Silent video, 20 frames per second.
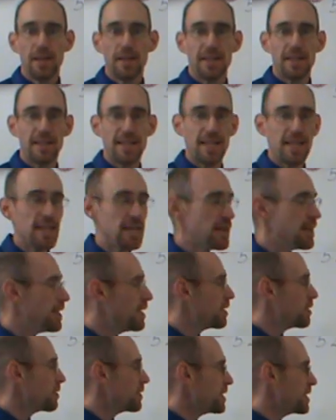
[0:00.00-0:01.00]
The key
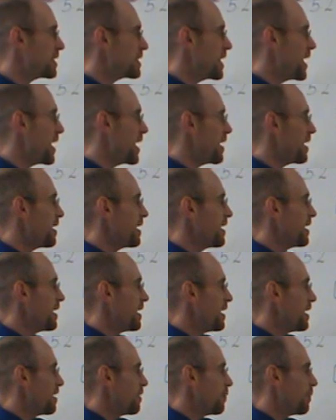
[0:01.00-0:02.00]
here is that
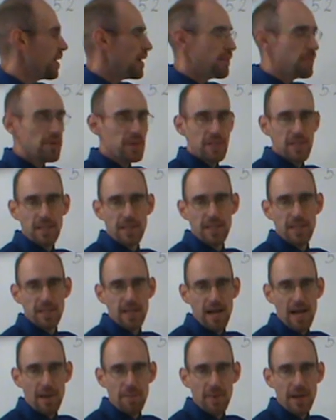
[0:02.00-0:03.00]
whatever is in the
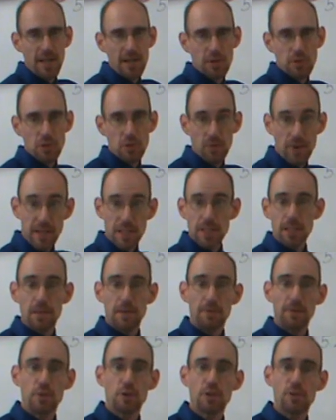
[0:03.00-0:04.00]
denominator is raised to
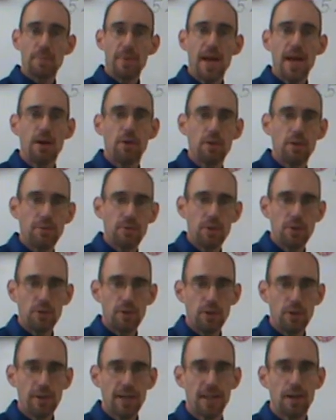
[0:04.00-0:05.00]
the first power. If you
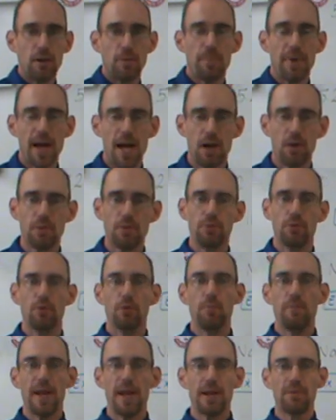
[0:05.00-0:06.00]
look at our power
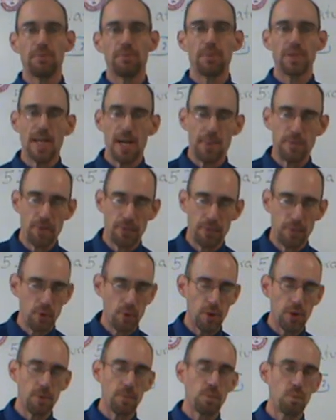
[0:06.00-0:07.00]
rule back from chapter
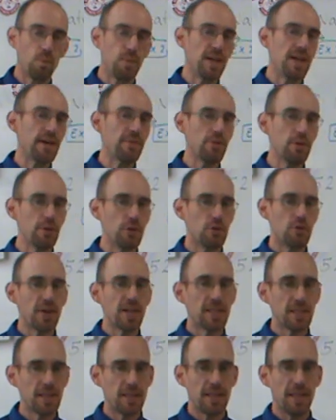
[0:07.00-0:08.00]
4, we never
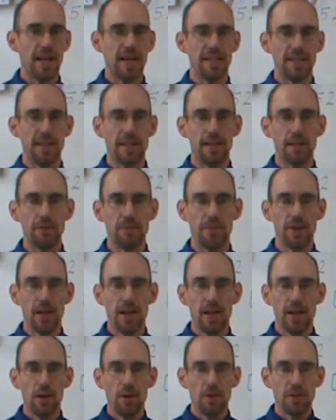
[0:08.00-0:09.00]
addressed the idea of
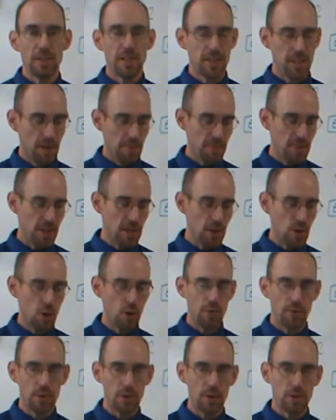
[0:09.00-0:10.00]
something
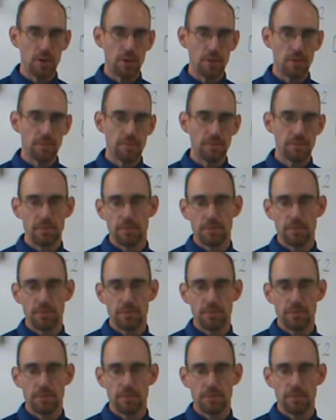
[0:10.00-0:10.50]
over